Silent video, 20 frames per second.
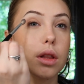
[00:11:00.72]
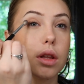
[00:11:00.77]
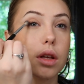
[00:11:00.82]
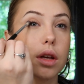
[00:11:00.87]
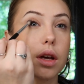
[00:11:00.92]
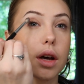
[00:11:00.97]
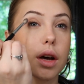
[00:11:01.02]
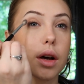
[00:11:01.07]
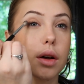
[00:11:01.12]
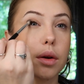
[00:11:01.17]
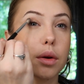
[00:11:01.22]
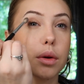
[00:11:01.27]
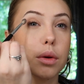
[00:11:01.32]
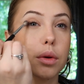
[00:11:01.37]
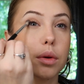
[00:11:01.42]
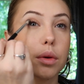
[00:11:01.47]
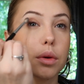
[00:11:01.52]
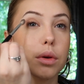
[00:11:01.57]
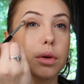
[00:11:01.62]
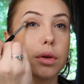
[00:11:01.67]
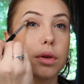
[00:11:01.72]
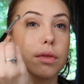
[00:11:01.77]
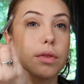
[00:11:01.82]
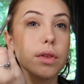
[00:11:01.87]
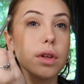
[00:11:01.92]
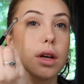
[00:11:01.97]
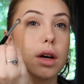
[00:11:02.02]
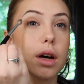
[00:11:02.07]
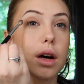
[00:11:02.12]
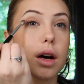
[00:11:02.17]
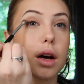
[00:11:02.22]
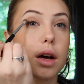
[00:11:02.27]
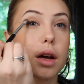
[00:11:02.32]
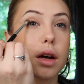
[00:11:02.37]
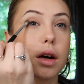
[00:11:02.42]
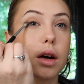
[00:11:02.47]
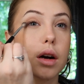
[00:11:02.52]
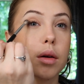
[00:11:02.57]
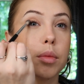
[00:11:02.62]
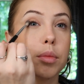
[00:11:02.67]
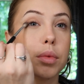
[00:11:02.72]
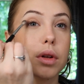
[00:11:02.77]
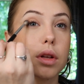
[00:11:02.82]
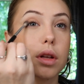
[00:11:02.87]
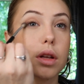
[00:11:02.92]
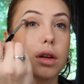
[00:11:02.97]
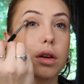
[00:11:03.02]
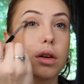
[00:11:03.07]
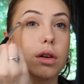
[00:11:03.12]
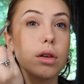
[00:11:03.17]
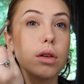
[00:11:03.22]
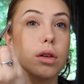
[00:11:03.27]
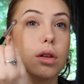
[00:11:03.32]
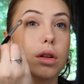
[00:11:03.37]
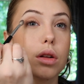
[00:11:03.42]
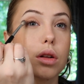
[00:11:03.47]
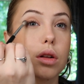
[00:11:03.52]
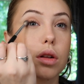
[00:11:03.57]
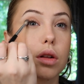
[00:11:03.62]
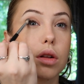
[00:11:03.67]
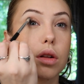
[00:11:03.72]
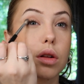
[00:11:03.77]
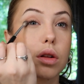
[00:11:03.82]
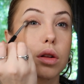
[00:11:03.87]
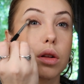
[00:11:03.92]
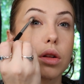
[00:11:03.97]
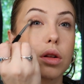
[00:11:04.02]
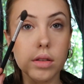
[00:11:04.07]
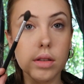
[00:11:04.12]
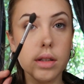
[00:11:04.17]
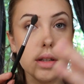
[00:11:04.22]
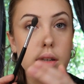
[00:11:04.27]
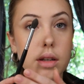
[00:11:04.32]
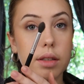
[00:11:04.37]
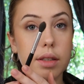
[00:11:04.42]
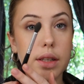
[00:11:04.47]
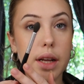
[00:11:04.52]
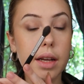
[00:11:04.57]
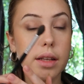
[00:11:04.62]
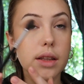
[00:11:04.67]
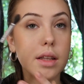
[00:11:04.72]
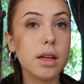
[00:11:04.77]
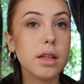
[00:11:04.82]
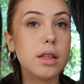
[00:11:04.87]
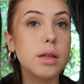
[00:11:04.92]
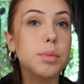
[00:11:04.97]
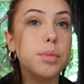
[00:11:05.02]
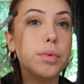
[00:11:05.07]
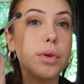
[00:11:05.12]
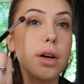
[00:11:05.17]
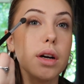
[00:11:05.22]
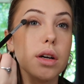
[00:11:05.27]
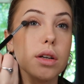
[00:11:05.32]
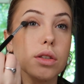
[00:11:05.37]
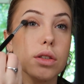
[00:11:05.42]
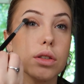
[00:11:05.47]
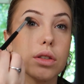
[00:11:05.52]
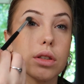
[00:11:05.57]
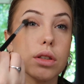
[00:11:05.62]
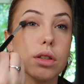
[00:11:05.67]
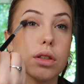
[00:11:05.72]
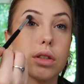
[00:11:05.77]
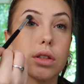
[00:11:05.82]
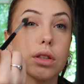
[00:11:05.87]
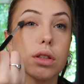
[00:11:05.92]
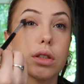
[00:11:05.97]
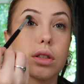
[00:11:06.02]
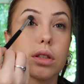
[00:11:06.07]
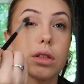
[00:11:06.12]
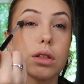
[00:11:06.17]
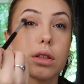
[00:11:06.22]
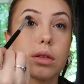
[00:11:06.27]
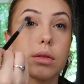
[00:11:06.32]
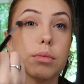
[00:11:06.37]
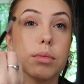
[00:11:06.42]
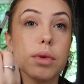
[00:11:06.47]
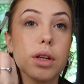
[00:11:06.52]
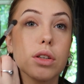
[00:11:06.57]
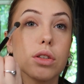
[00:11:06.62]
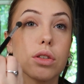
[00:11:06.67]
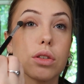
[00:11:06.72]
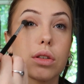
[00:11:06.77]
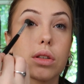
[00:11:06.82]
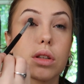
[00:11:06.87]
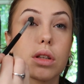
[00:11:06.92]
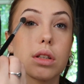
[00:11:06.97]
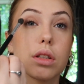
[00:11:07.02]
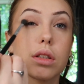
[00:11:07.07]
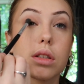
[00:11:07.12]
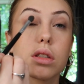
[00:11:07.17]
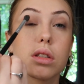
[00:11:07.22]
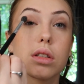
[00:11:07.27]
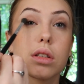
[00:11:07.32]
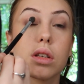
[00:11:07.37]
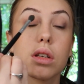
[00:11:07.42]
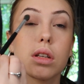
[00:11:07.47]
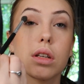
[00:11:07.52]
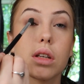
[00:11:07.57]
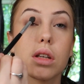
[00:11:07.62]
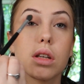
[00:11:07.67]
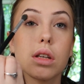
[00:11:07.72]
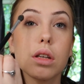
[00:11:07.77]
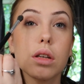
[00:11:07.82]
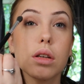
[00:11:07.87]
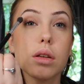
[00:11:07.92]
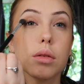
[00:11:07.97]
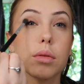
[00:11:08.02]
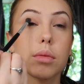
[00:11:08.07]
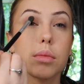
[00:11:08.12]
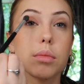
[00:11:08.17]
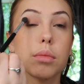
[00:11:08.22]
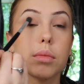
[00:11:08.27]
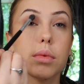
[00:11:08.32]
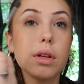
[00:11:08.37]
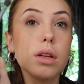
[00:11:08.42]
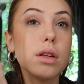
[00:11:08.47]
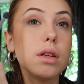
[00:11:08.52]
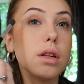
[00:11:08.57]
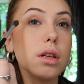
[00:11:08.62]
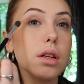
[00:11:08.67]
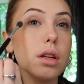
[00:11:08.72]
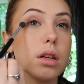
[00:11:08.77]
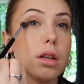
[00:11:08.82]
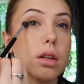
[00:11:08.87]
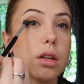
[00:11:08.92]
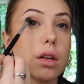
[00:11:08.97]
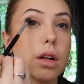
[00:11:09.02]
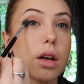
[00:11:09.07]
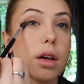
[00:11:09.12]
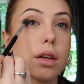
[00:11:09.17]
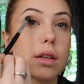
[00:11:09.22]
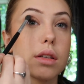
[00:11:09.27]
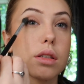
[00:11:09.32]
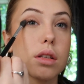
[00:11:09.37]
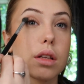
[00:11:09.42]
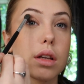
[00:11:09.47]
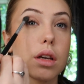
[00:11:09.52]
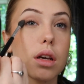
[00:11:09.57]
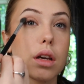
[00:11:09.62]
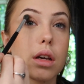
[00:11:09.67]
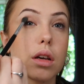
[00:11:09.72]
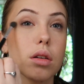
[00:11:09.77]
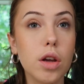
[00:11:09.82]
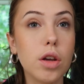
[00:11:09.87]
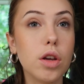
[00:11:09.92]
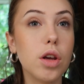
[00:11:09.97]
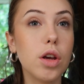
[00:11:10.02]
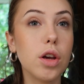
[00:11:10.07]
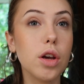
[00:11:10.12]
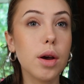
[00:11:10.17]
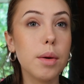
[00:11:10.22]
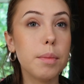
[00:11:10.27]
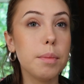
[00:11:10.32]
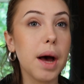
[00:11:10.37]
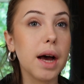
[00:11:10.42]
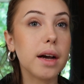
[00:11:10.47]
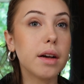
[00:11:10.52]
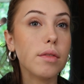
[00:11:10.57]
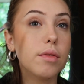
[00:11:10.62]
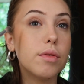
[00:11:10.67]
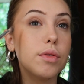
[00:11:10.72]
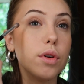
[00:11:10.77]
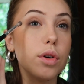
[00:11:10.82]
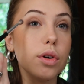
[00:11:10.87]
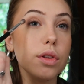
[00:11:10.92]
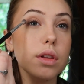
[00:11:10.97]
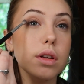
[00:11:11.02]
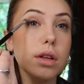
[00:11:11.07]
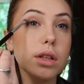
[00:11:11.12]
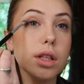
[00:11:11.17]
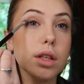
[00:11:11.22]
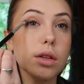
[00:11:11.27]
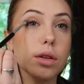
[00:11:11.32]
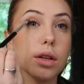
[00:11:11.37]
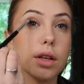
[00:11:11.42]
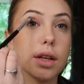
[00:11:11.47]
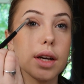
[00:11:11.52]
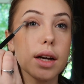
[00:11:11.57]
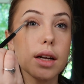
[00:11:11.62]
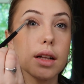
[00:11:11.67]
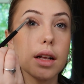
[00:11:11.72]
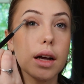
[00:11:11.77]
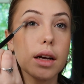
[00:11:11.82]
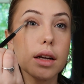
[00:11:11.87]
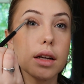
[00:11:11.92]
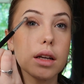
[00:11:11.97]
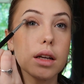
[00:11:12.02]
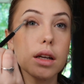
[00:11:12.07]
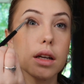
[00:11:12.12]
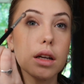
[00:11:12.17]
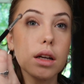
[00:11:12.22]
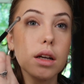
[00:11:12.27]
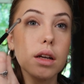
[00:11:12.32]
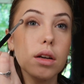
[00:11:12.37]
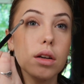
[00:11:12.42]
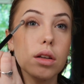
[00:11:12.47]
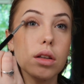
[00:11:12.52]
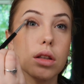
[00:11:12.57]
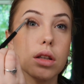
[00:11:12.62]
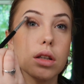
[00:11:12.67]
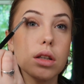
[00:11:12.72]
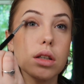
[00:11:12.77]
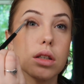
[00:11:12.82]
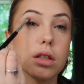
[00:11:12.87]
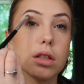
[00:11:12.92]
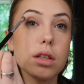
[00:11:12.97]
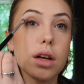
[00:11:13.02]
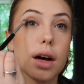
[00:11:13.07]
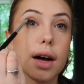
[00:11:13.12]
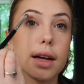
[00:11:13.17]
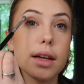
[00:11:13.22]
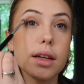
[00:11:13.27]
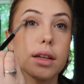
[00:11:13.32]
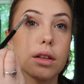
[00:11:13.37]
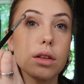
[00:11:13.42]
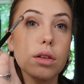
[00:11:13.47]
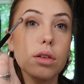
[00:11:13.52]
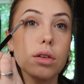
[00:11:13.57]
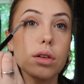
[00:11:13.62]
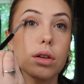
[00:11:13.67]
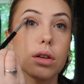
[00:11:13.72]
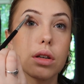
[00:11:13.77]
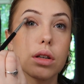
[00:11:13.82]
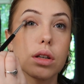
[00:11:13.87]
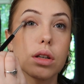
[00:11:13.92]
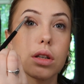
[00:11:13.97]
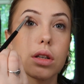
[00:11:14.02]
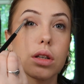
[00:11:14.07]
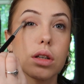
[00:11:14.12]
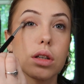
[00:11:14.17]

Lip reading: the outer corner of the eye up a little. Then I'll take the other brush and just make sure that's blended in nicely. You can go back and forth until you get like the desired look.